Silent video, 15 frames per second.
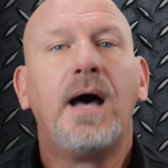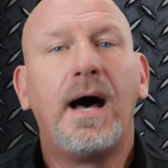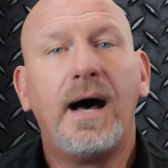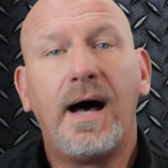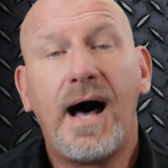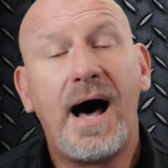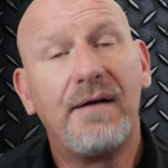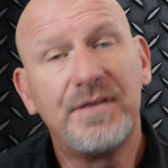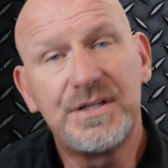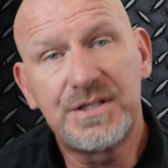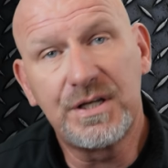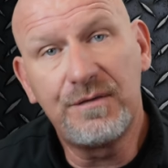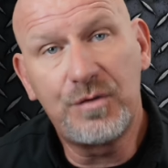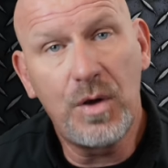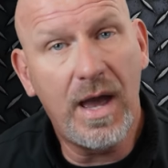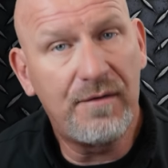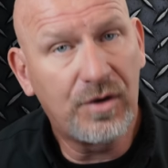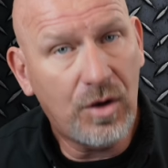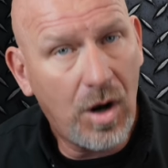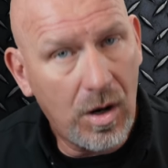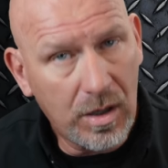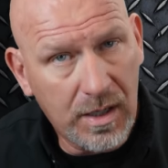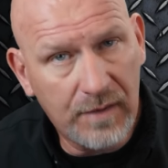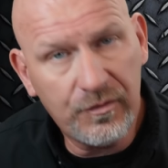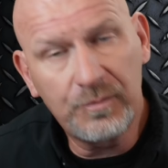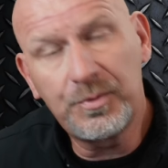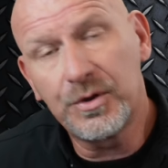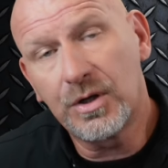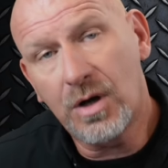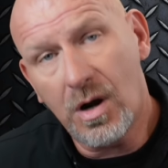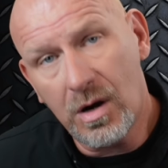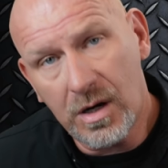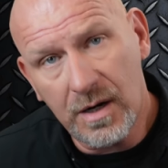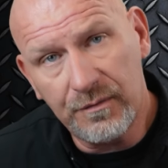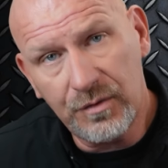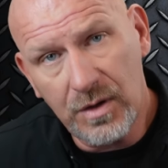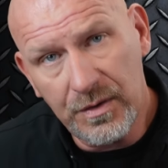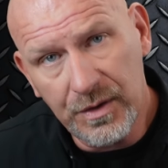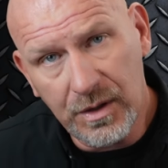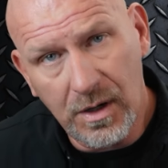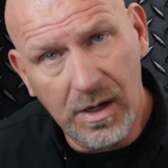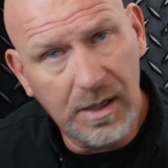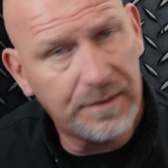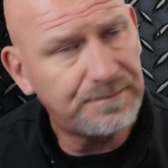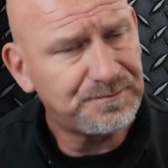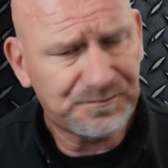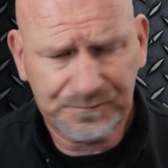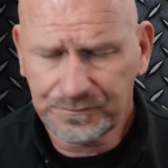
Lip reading: Obviously, if you have a car cover, put a car cover on the car.